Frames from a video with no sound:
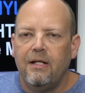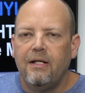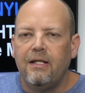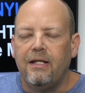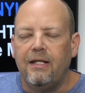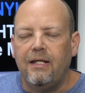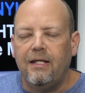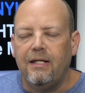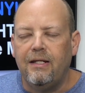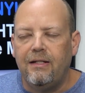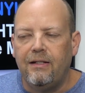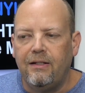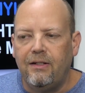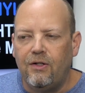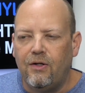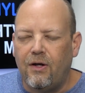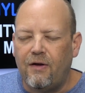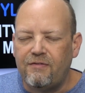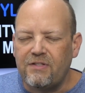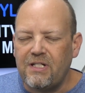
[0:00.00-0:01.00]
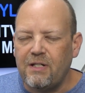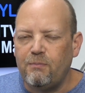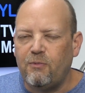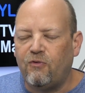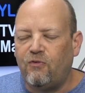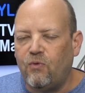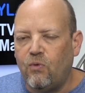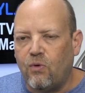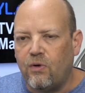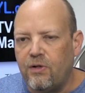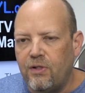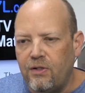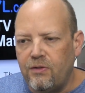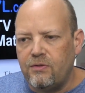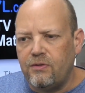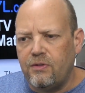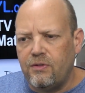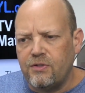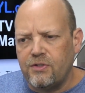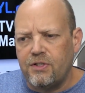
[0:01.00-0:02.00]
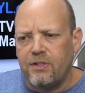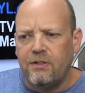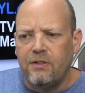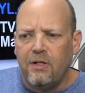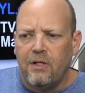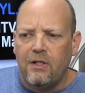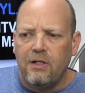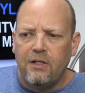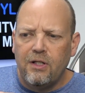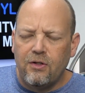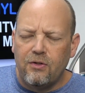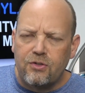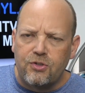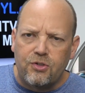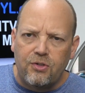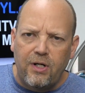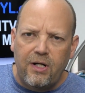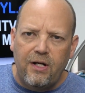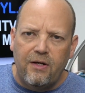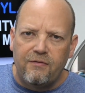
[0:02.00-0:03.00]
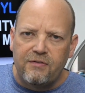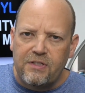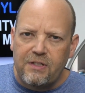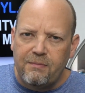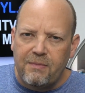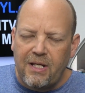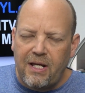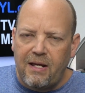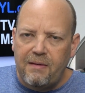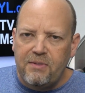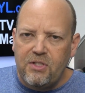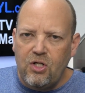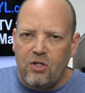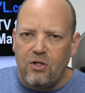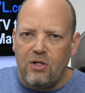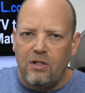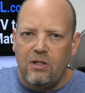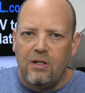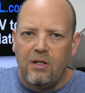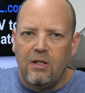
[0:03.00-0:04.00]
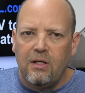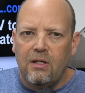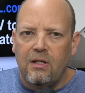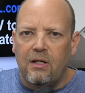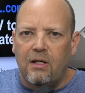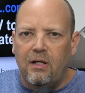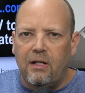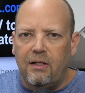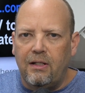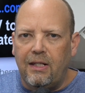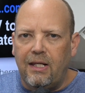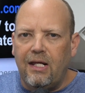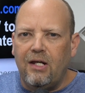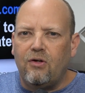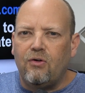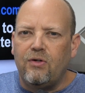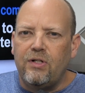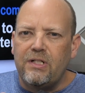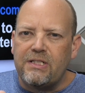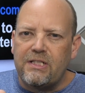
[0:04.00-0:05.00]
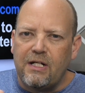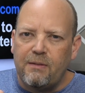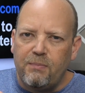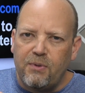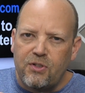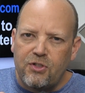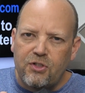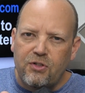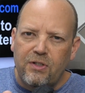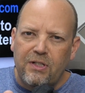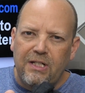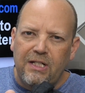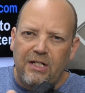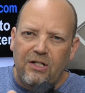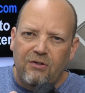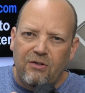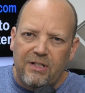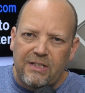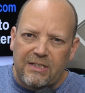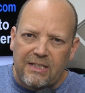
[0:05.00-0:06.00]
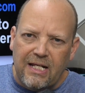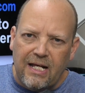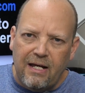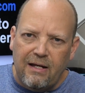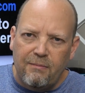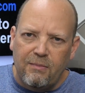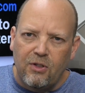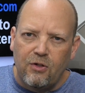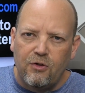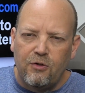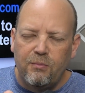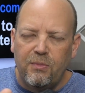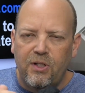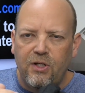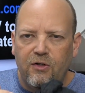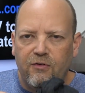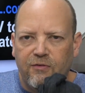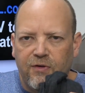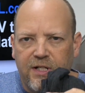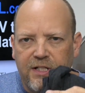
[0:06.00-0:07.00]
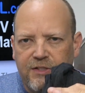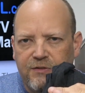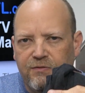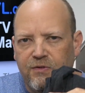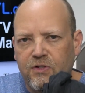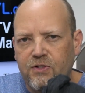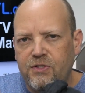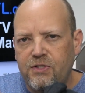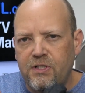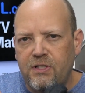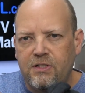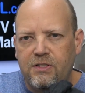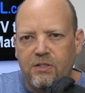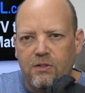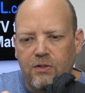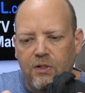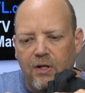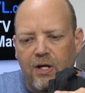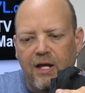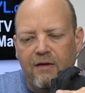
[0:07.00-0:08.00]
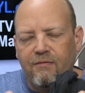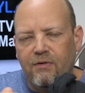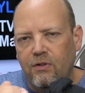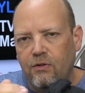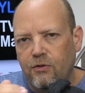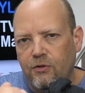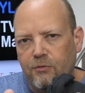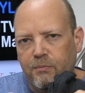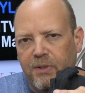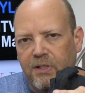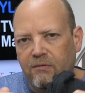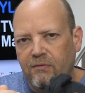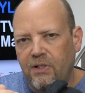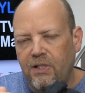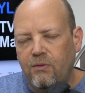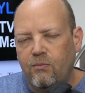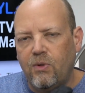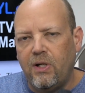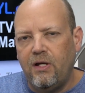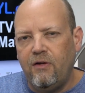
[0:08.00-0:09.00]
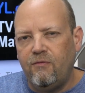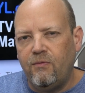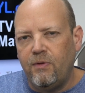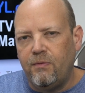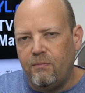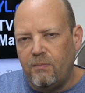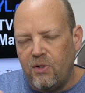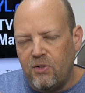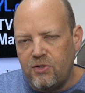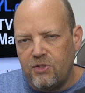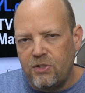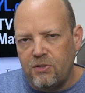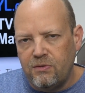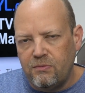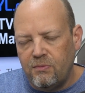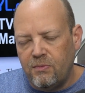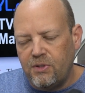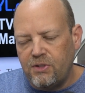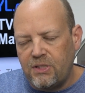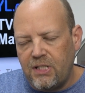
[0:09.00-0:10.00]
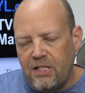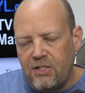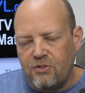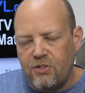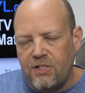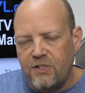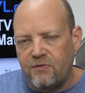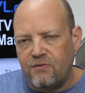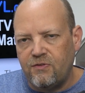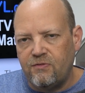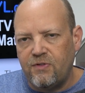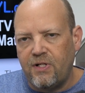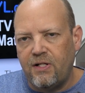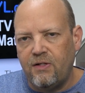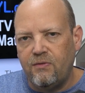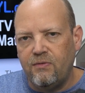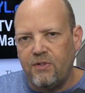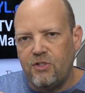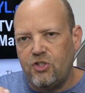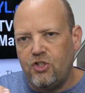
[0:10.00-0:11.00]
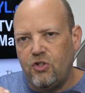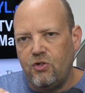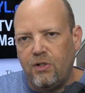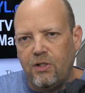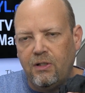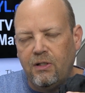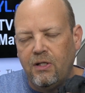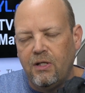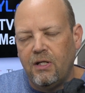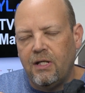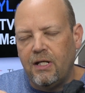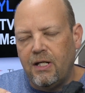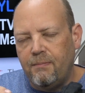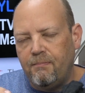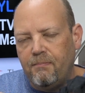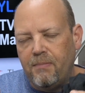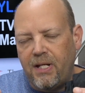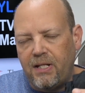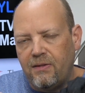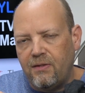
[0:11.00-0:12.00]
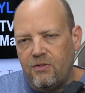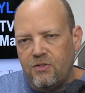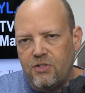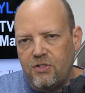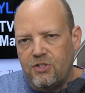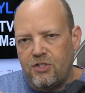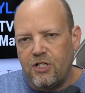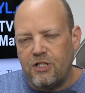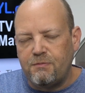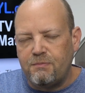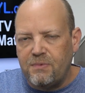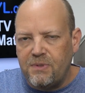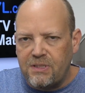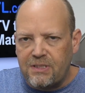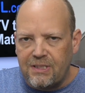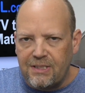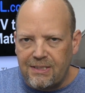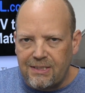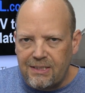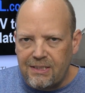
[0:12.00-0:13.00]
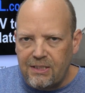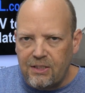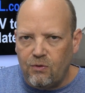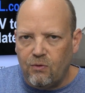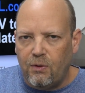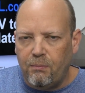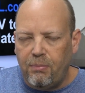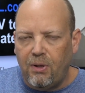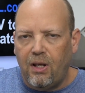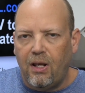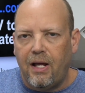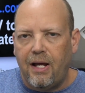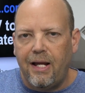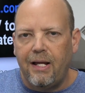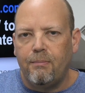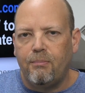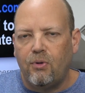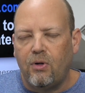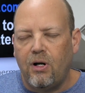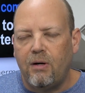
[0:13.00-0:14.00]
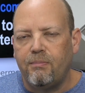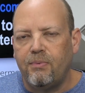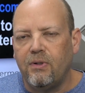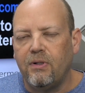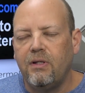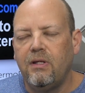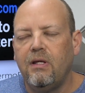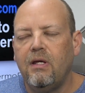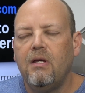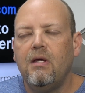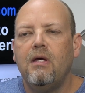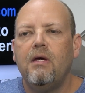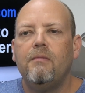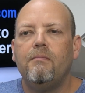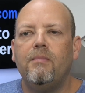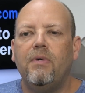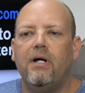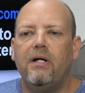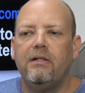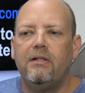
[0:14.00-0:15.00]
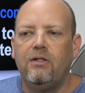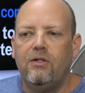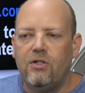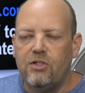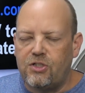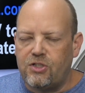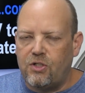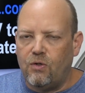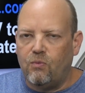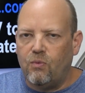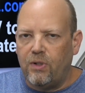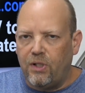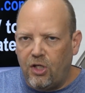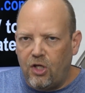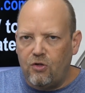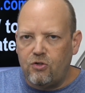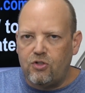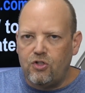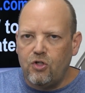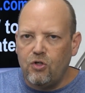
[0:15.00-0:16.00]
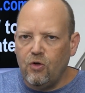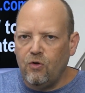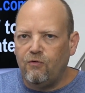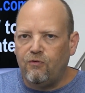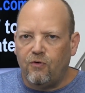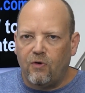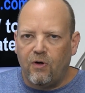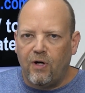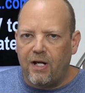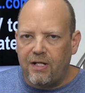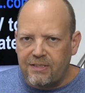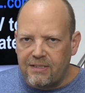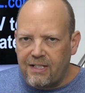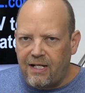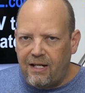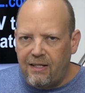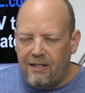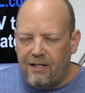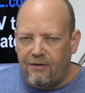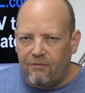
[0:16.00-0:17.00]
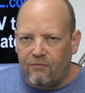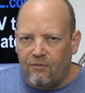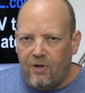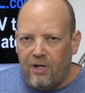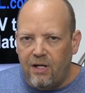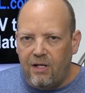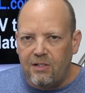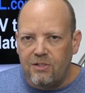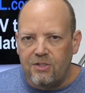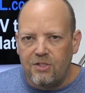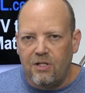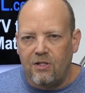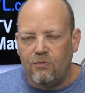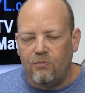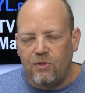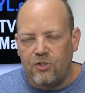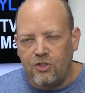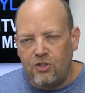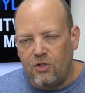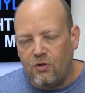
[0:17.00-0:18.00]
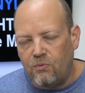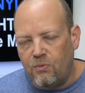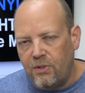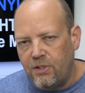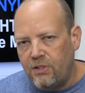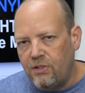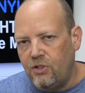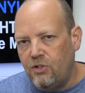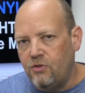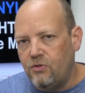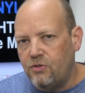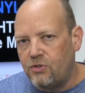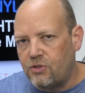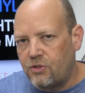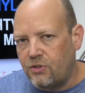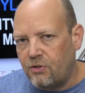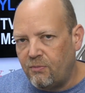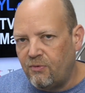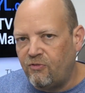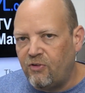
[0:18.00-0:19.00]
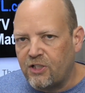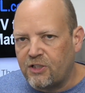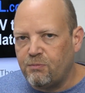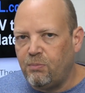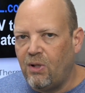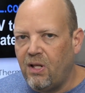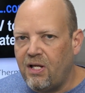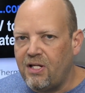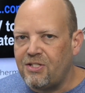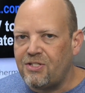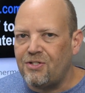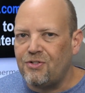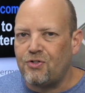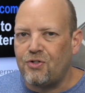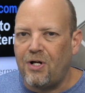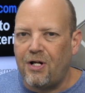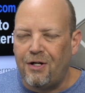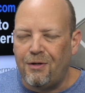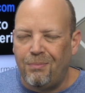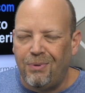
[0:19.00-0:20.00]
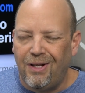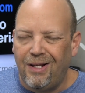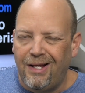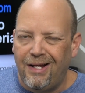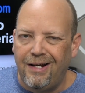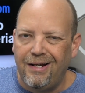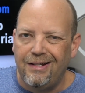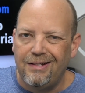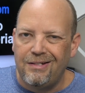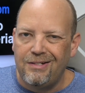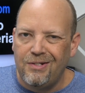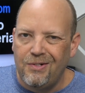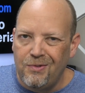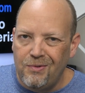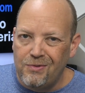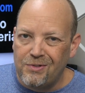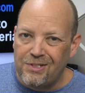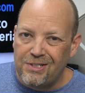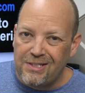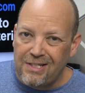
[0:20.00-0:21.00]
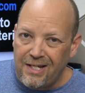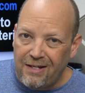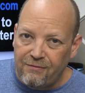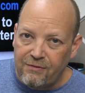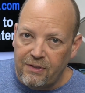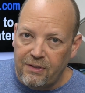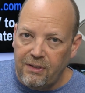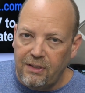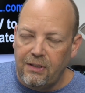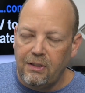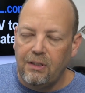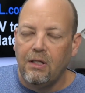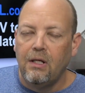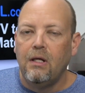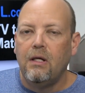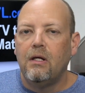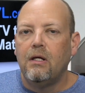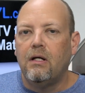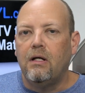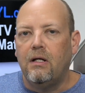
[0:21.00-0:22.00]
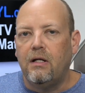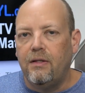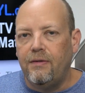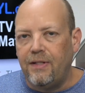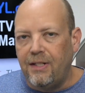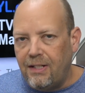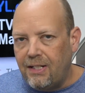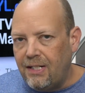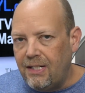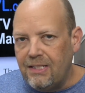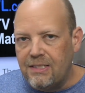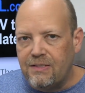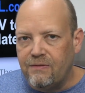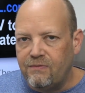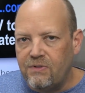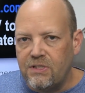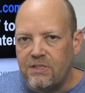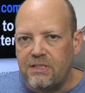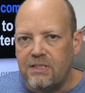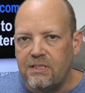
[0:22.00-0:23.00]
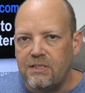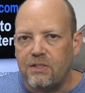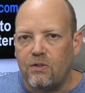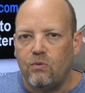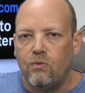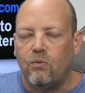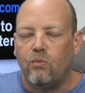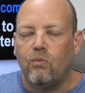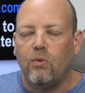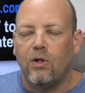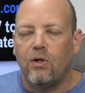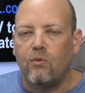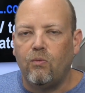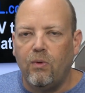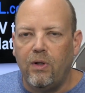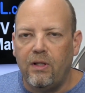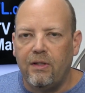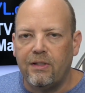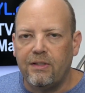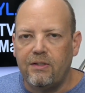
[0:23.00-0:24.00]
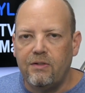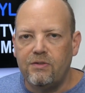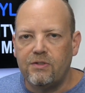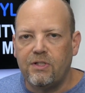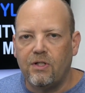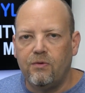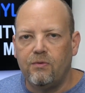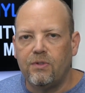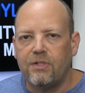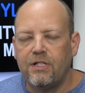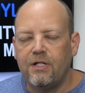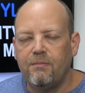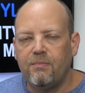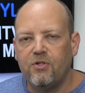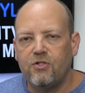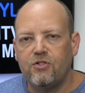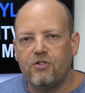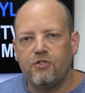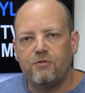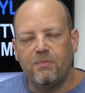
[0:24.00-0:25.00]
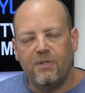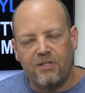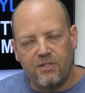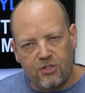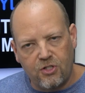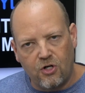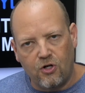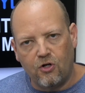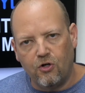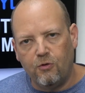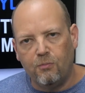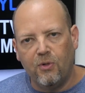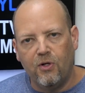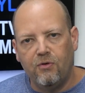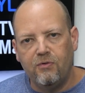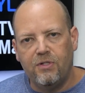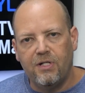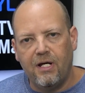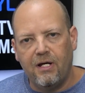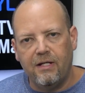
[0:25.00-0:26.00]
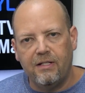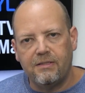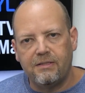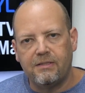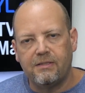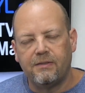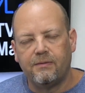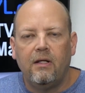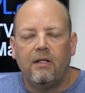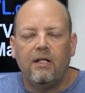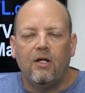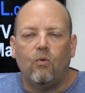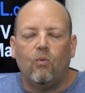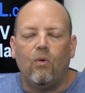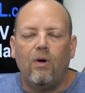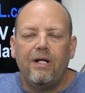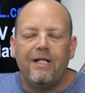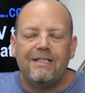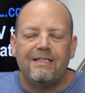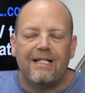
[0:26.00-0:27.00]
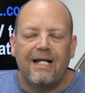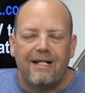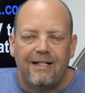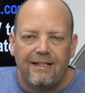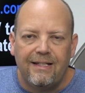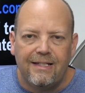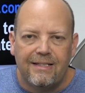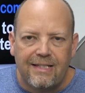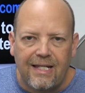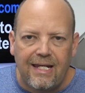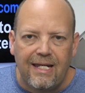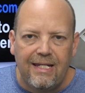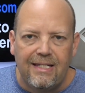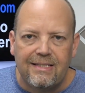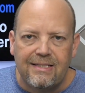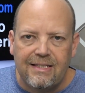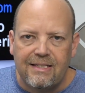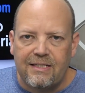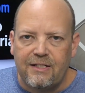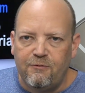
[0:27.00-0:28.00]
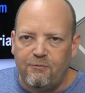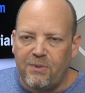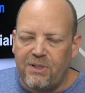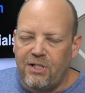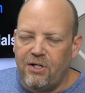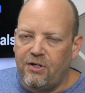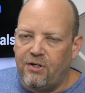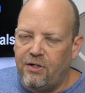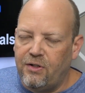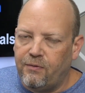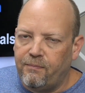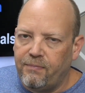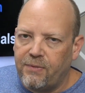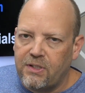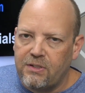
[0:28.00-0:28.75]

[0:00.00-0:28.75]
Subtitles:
And you know, I've said before, there's a little trade-off sometimes. You can increase temperature and decrease time a little bit, or vice versa, so you have a little bit of leeway with most heat transfer vinyl that you can make those adjustments and still apply it properly, but you just don't want to go too far outside of that range. In other words, you don't want to use ThermoFlex Plus and try to apply it at 270. The adhesive just isn't going to work well at those lower temperatures, but the Turbo does. Now, what exactly is a heat sensitive material?